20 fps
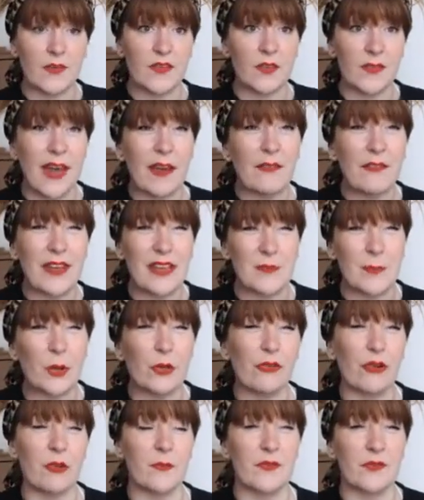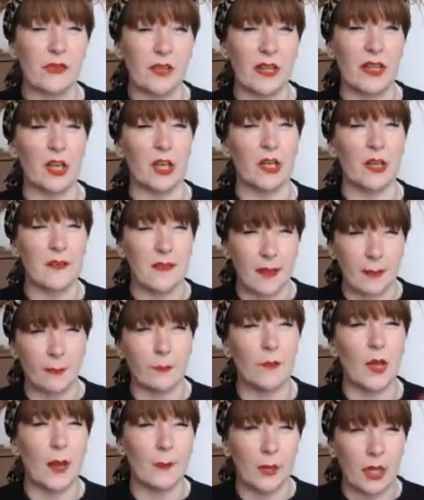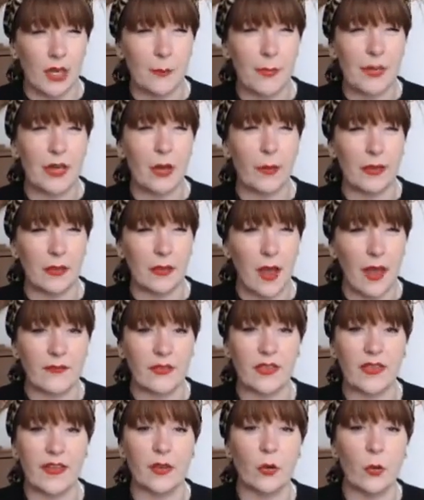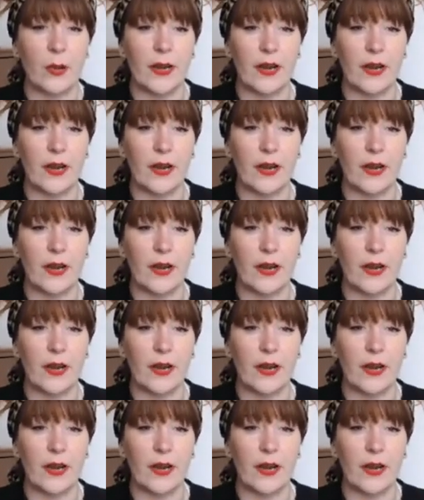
So that Facebook group's really good, because I'm going to be going live in there